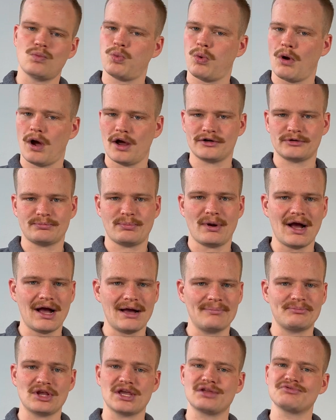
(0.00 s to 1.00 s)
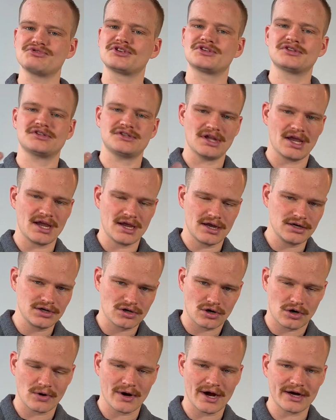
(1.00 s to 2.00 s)
water popped, and stained
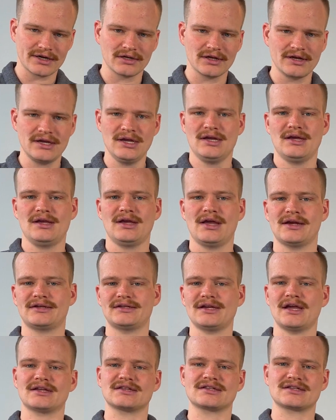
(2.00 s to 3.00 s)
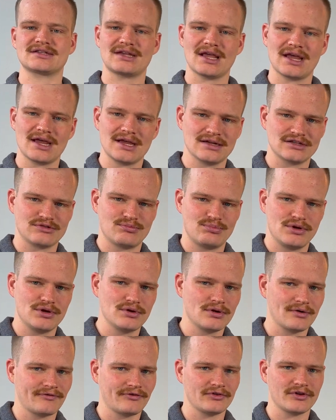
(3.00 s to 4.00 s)
correctly, it takes stain as
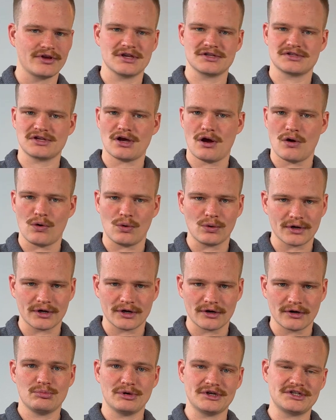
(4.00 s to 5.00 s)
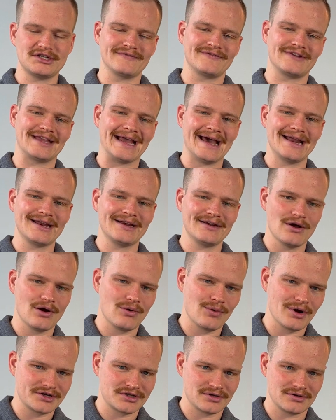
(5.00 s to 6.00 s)
beautifully as oak. But you've got to know
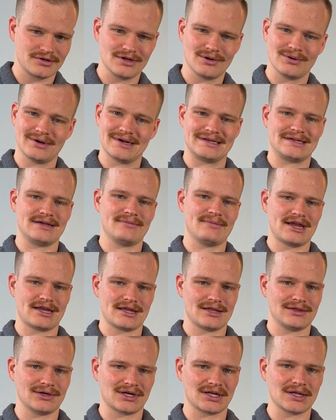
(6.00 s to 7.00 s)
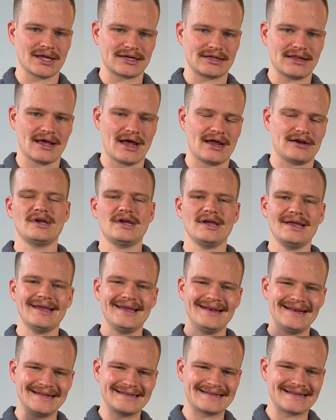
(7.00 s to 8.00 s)
what you're doing to make it look like that. In
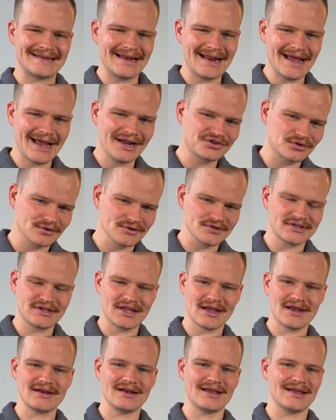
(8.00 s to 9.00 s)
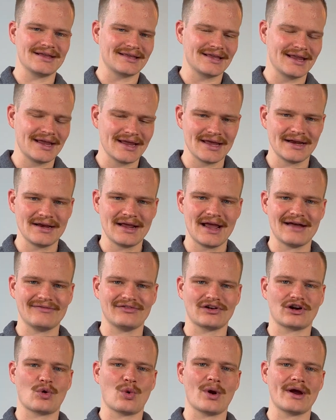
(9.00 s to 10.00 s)
its natural state, it can have a
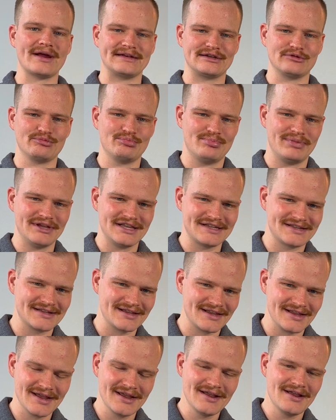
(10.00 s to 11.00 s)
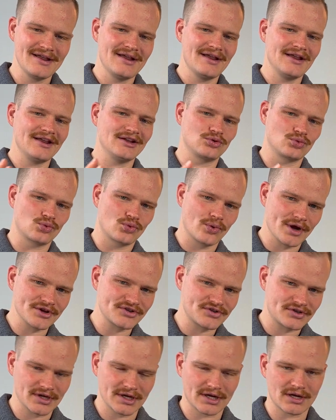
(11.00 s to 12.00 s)
quite busy and
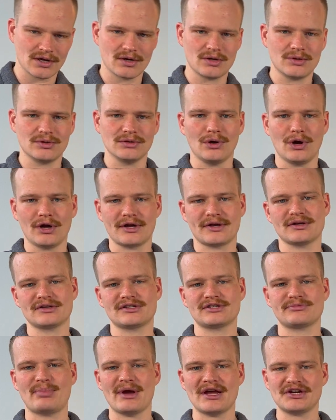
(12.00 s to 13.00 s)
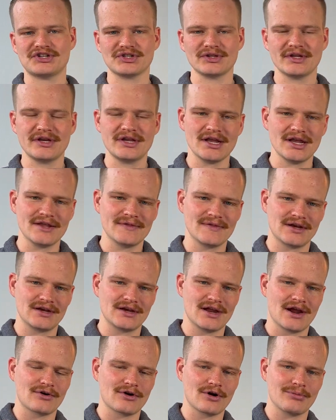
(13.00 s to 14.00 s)
rustic look, especially in the
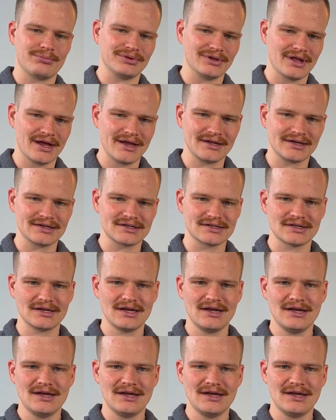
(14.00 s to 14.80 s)
narrow planks.